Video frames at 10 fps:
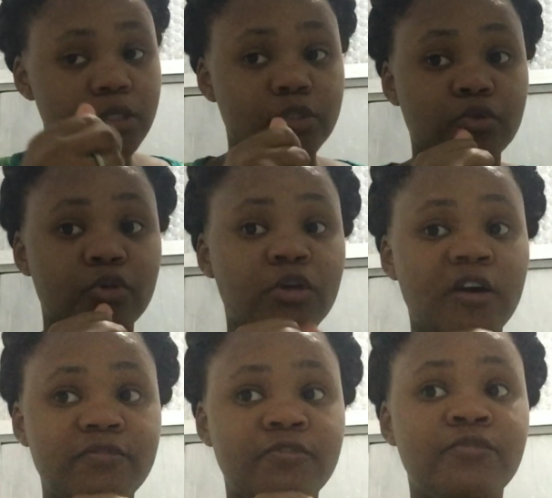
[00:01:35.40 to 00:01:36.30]
So you
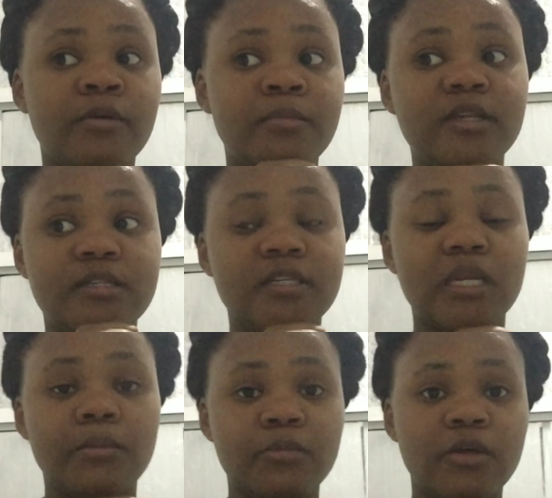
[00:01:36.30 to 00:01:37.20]
have if you're mixing
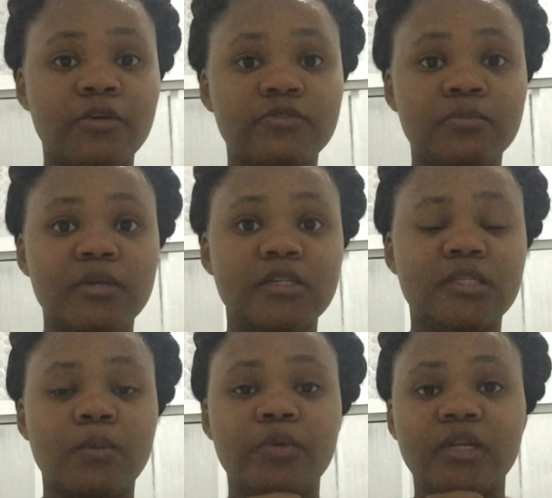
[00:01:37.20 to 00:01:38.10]
them, you mix
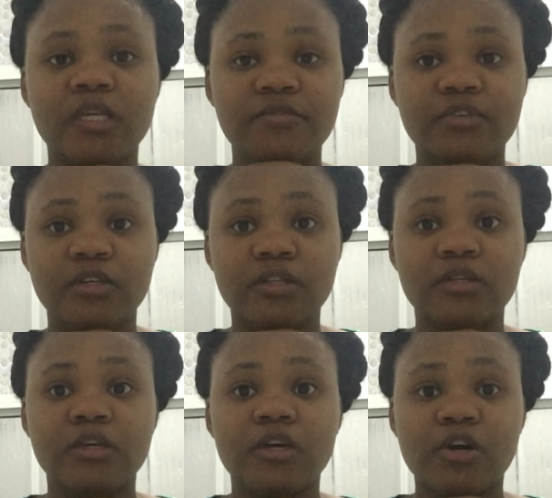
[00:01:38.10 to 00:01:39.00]
them with
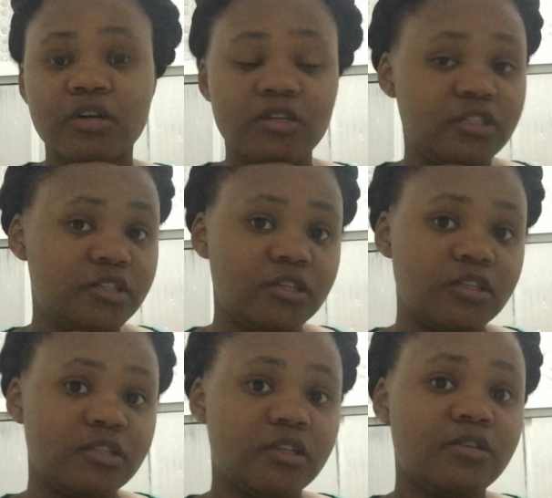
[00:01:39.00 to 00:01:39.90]
leave-in
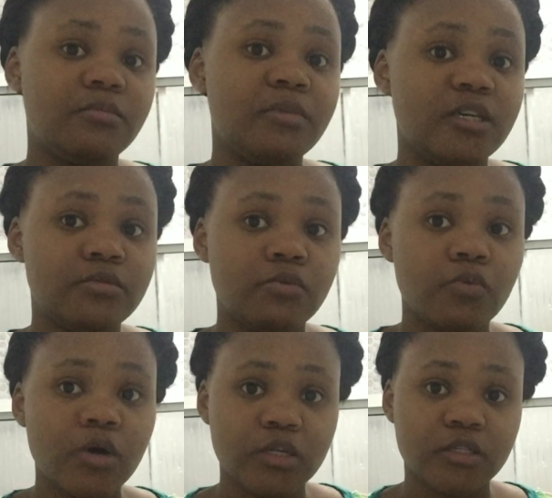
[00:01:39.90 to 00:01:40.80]
conditioners that are based with
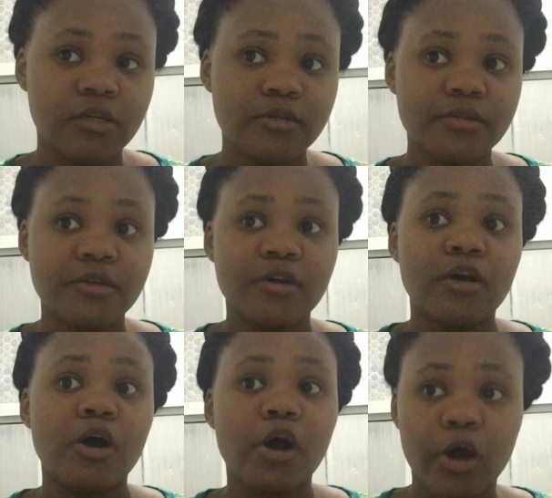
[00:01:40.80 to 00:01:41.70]
water,
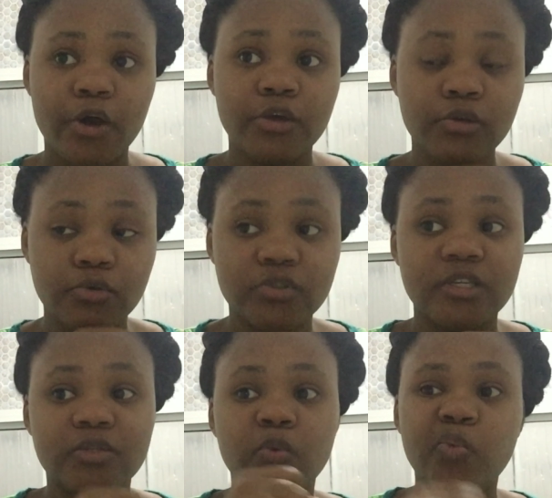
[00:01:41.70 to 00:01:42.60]
or use
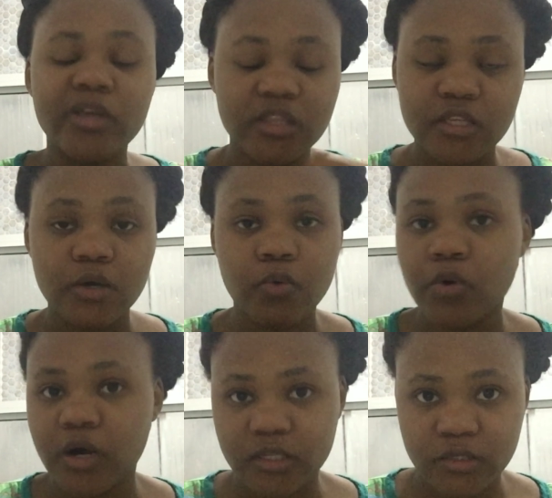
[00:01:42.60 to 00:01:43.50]
it with
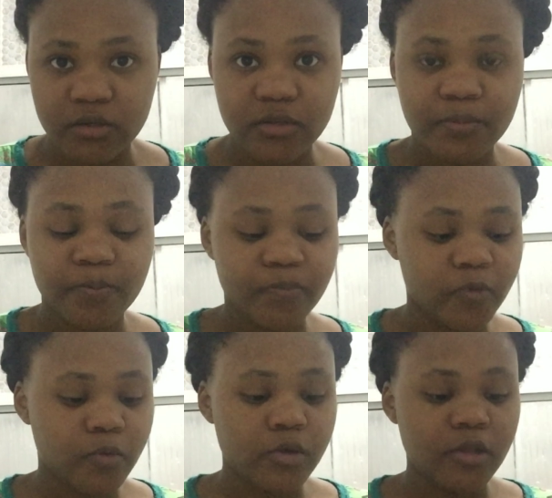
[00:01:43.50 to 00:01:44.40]
water.
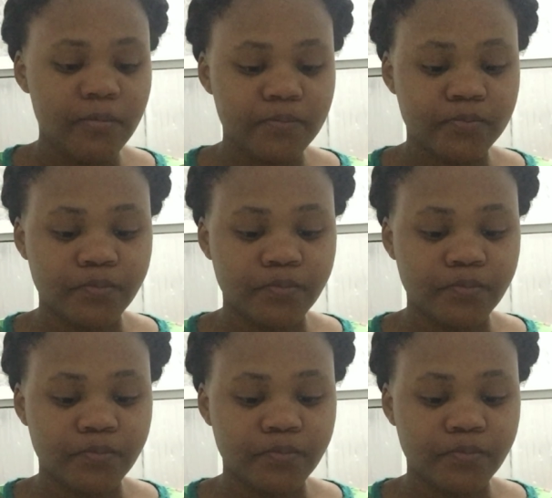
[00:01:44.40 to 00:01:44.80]
Okay?